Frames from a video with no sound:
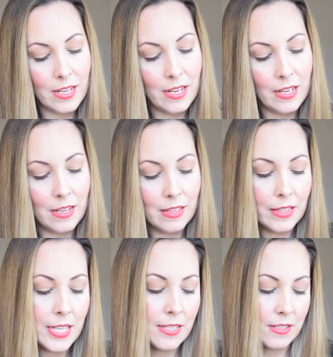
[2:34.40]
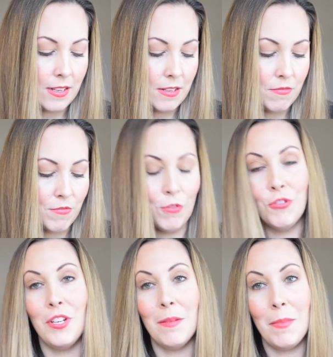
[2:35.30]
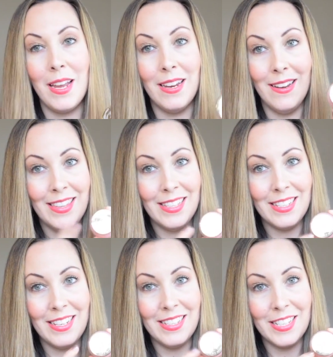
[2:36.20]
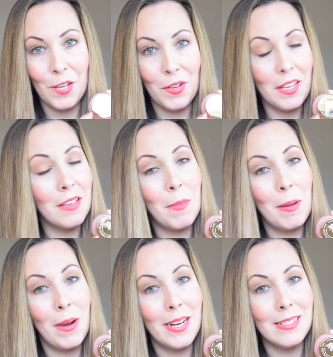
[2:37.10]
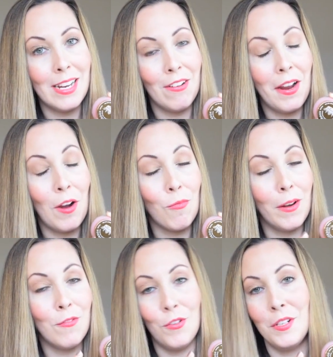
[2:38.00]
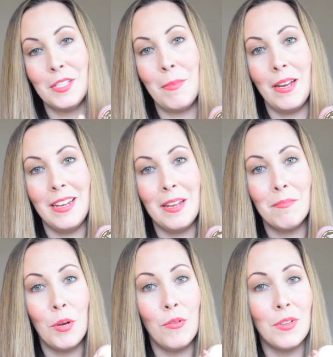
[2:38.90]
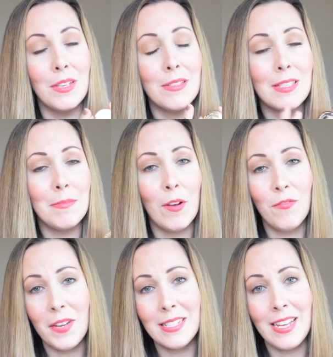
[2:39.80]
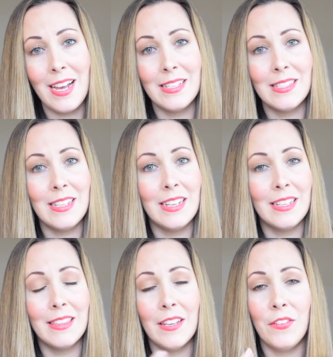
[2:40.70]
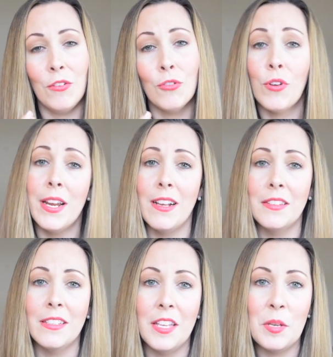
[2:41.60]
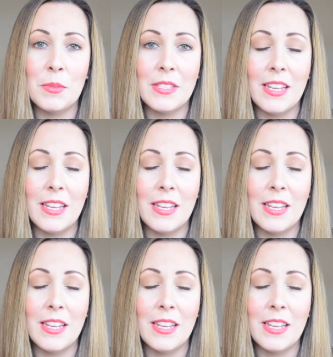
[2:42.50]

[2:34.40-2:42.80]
in Lisa Rose Champagne. This is giving my By Terry a run for its money. Both smell fantastic, they feel great on the lips,